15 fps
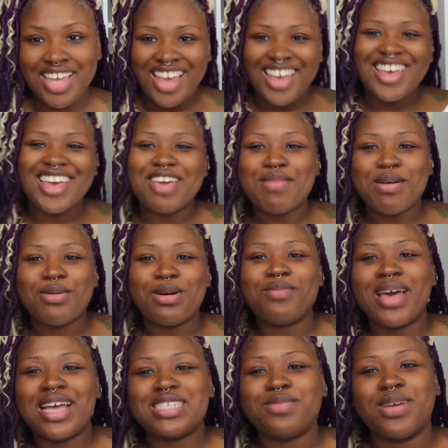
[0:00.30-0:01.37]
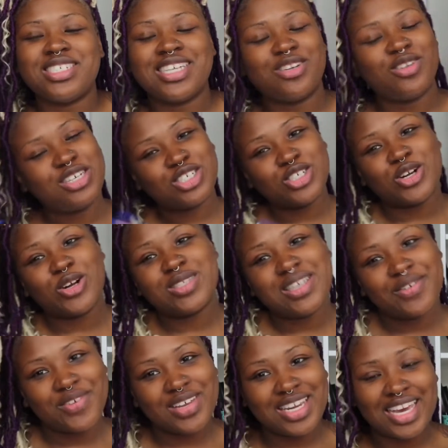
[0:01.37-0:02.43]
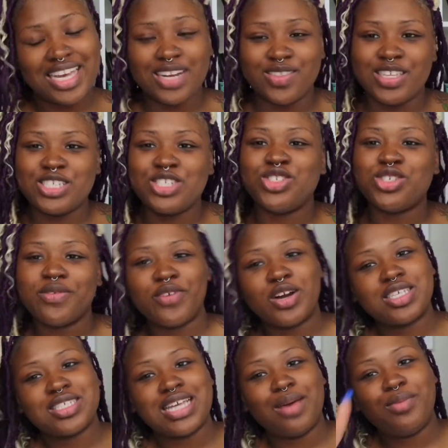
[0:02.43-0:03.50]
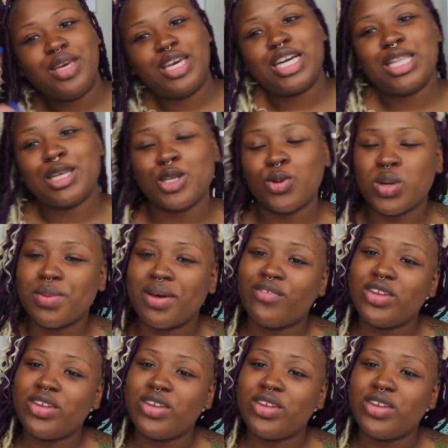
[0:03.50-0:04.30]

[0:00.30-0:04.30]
Hey everybody, welcome back to my channel. It's your girl Tiffany and if this is your first time here clicking on one of my